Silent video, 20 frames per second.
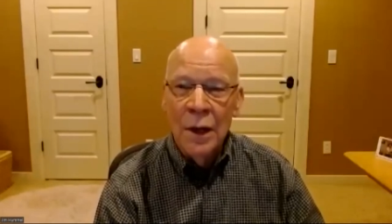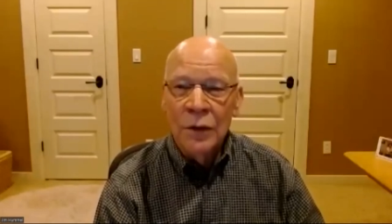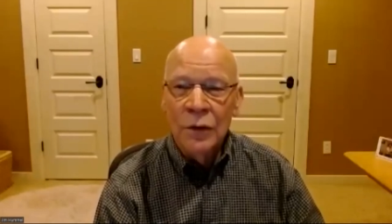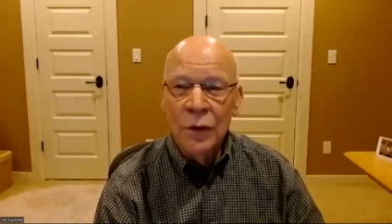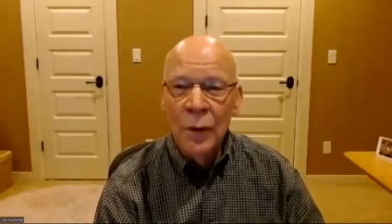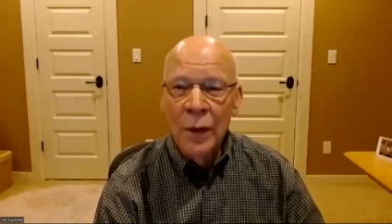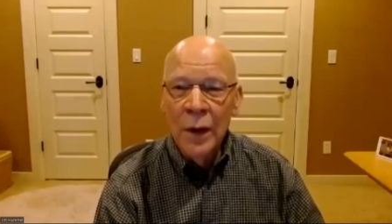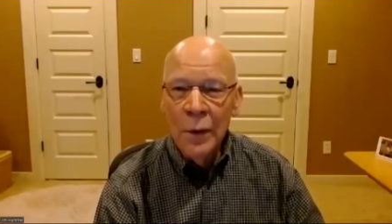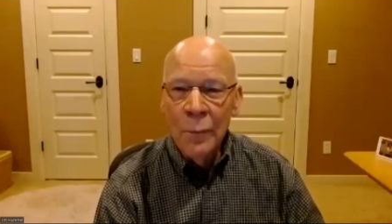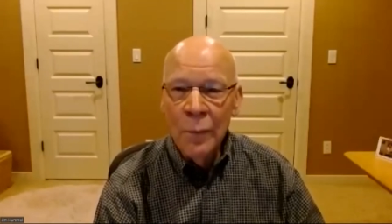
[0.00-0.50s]

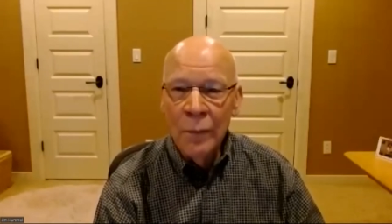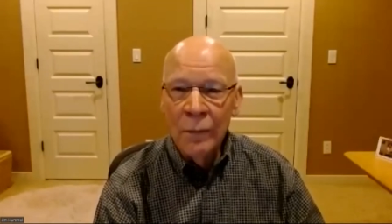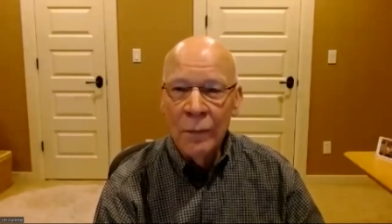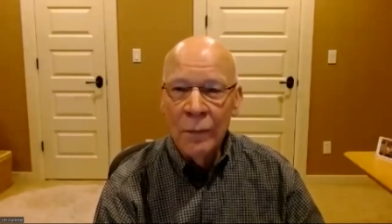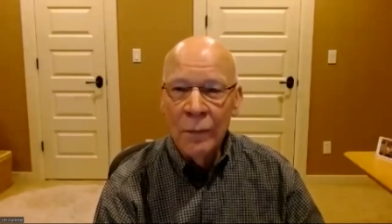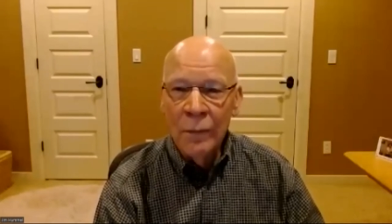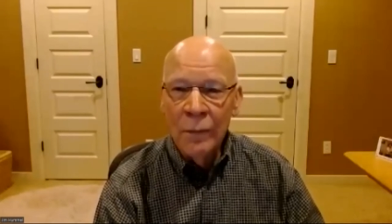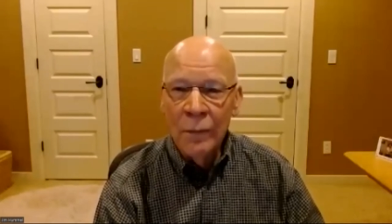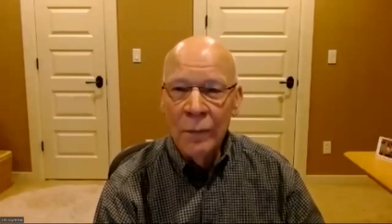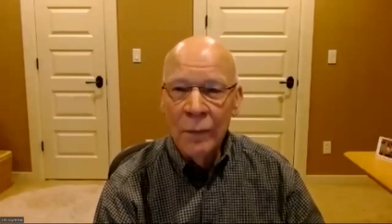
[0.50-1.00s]
So they were
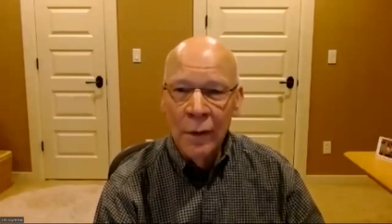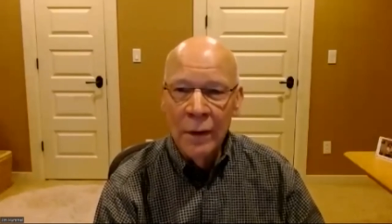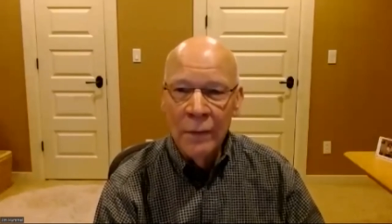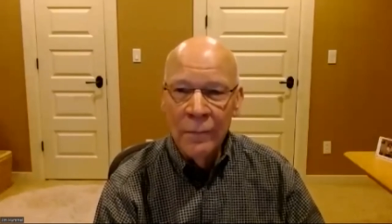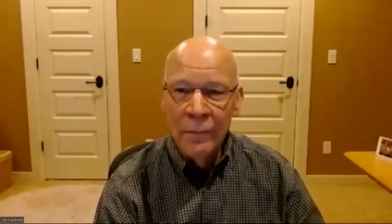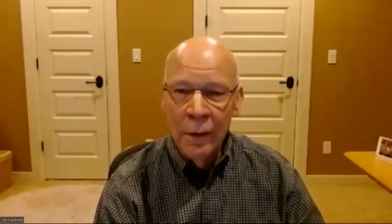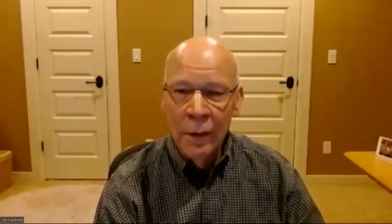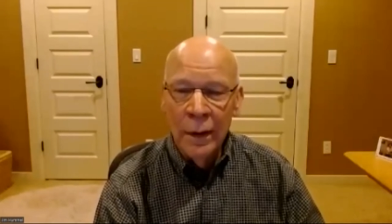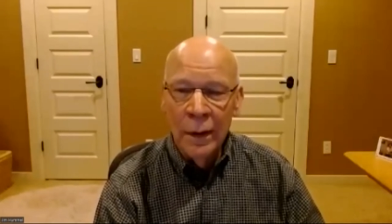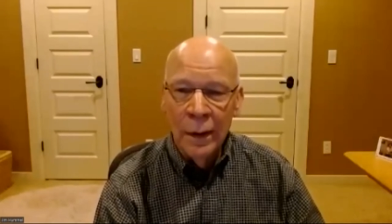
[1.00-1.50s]
very,
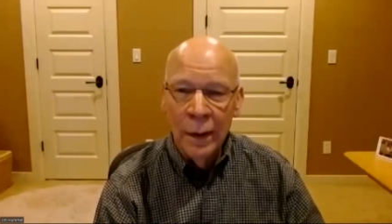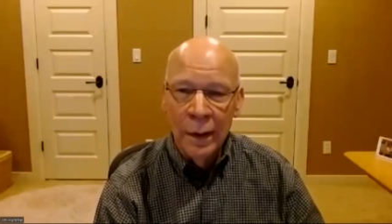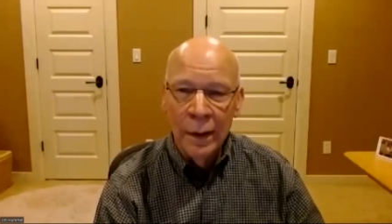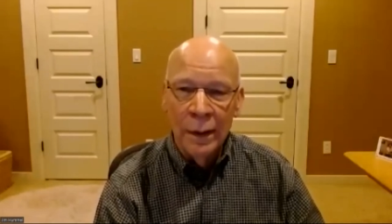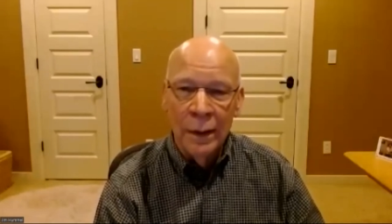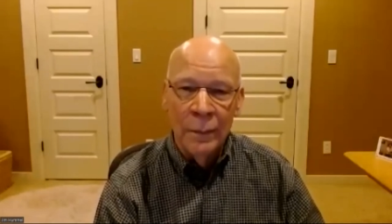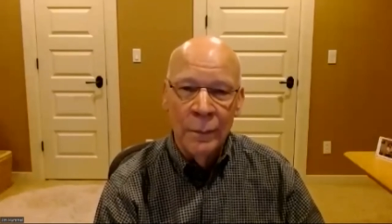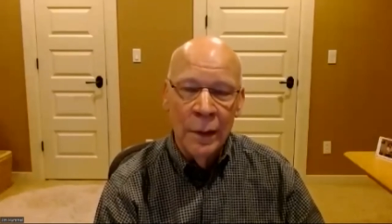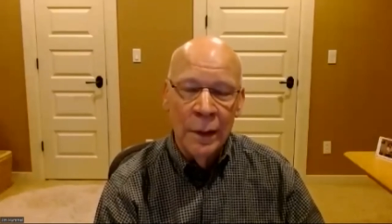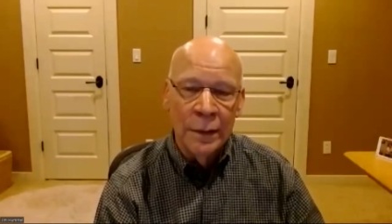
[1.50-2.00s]
very lucky
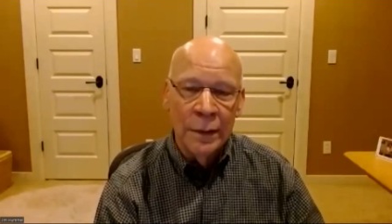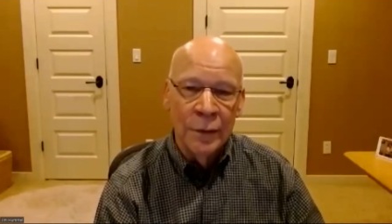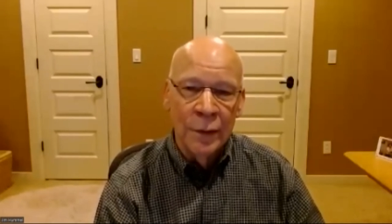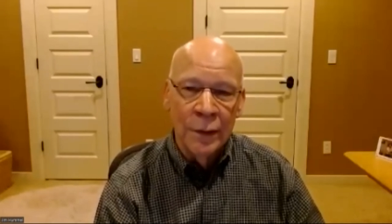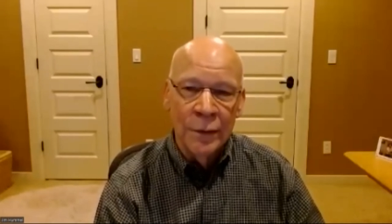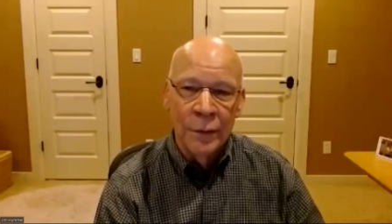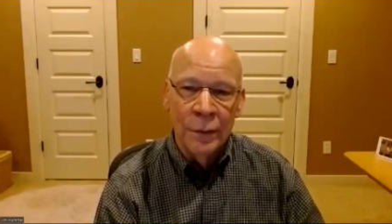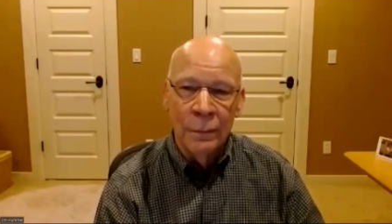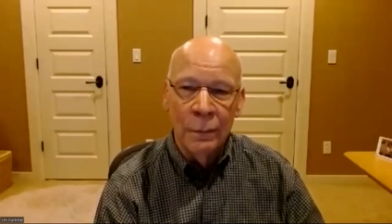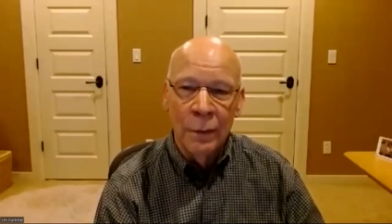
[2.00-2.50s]
to be at
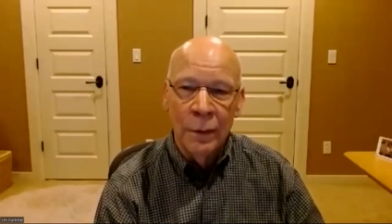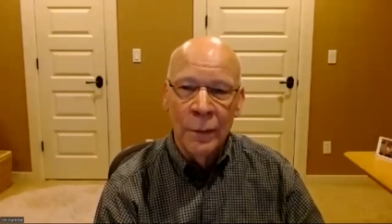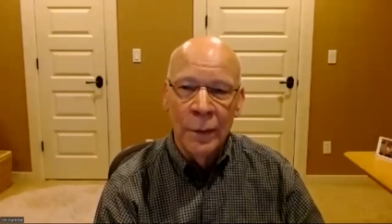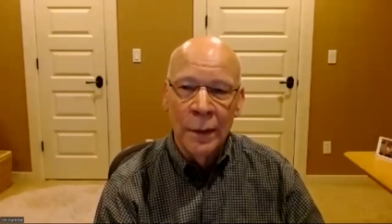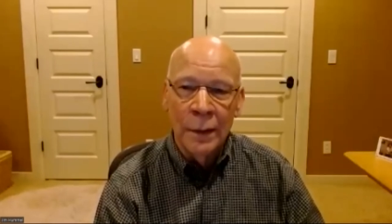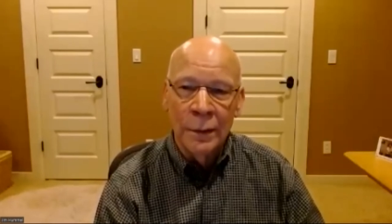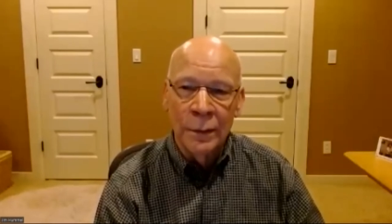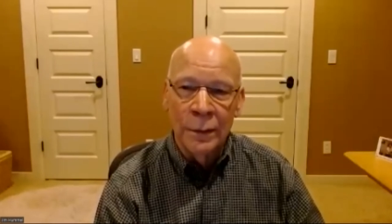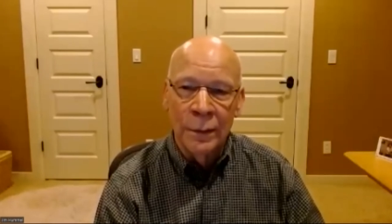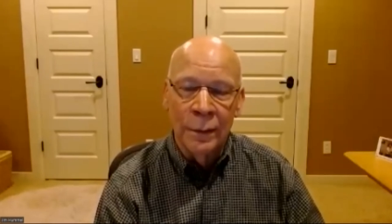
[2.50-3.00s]
such a low
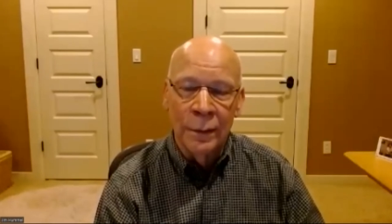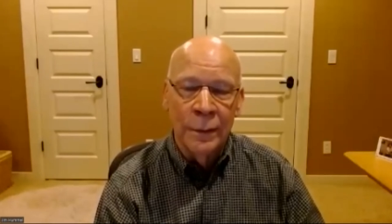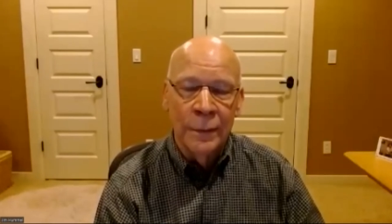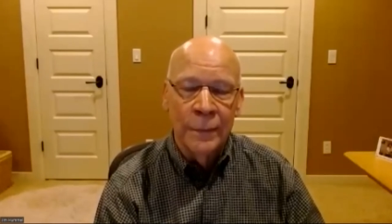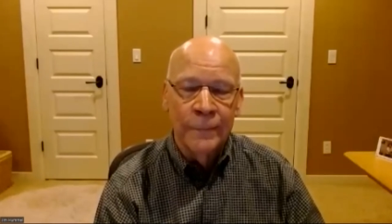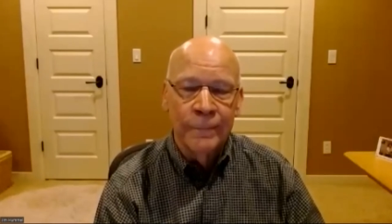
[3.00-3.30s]
altitude.